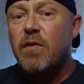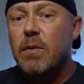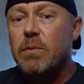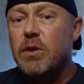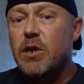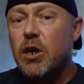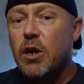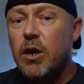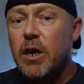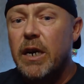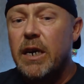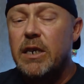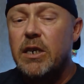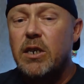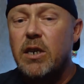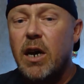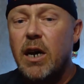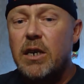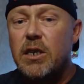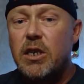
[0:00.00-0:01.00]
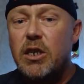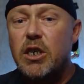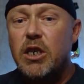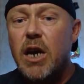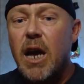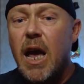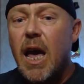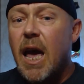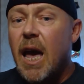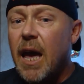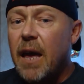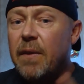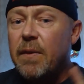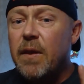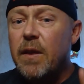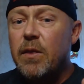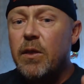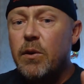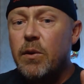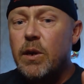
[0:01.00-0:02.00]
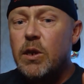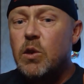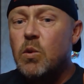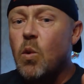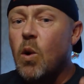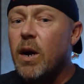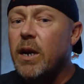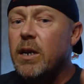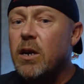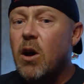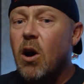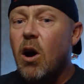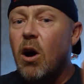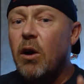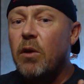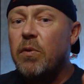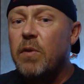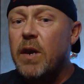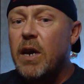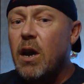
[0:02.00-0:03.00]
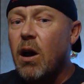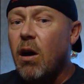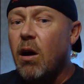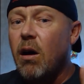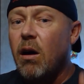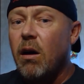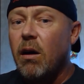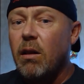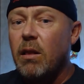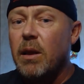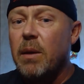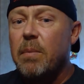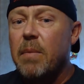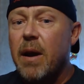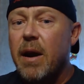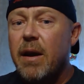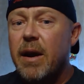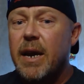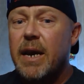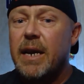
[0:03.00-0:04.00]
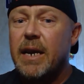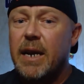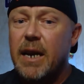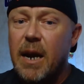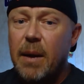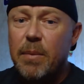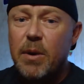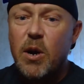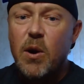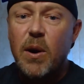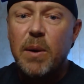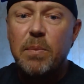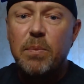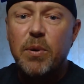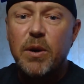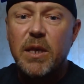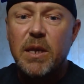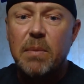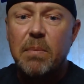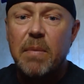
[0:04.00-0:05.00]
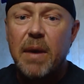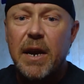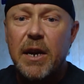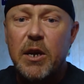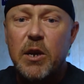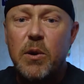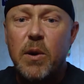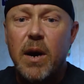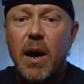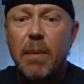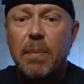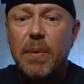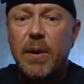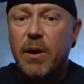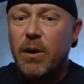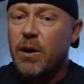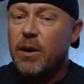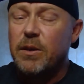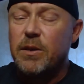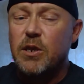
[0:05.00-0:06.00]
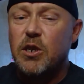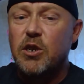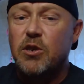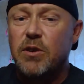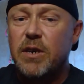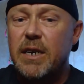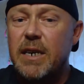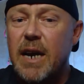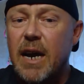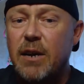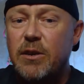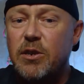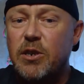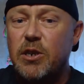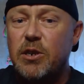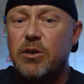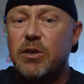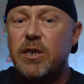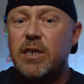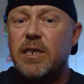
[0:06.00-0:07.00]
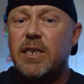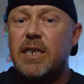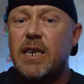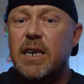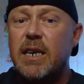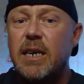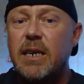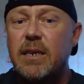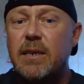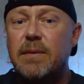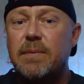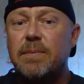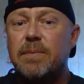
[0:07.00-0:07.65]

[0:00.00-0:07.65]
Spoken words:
from turkey sausage, and then there is one called the All American. And I'm gonna go ahead and put the menu up here on the screen now so you can see it.